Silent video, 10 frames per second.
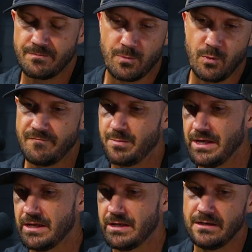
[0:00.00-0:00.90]
we've
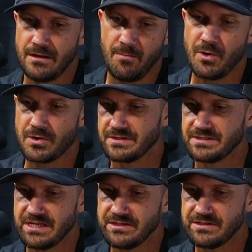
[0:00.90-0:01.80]
been a part of this
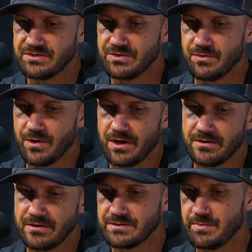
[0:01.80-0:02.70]
industry where
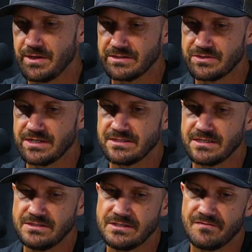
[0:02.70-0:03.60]
there's been a
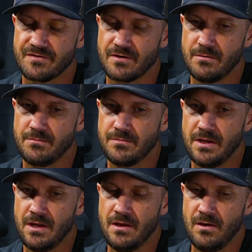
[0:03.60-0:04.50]
transition from
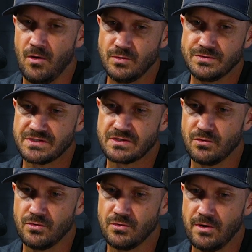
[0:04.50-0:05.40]
old
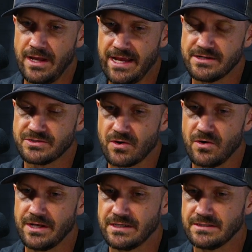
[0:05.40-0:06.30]
school hand
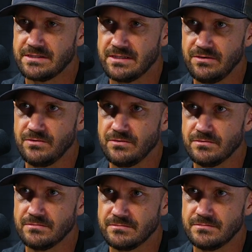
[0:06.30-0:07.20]
drawings
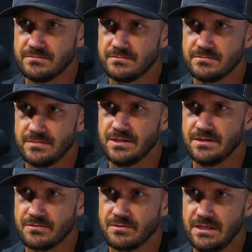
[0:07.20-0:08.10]
to the
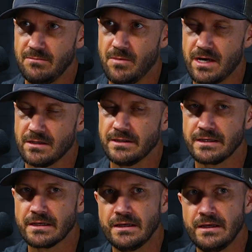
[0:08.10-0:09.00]
3D
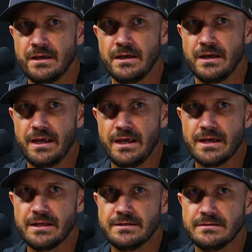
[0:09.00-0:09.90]
modeling,
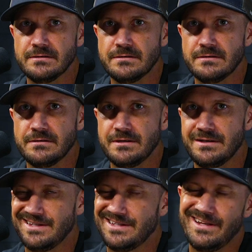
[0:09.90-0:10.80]
and
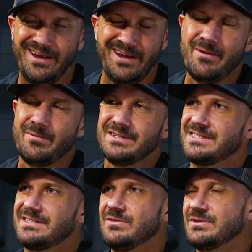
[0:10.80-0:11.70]
it's
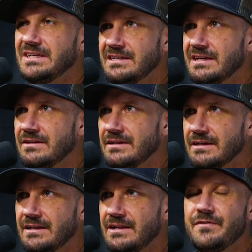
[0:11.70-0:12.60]
steel detailing.
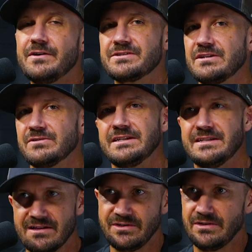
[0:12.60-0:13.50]
And if you're a steel
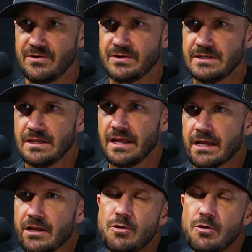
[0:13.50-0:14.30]
detailer, you know it. Like, you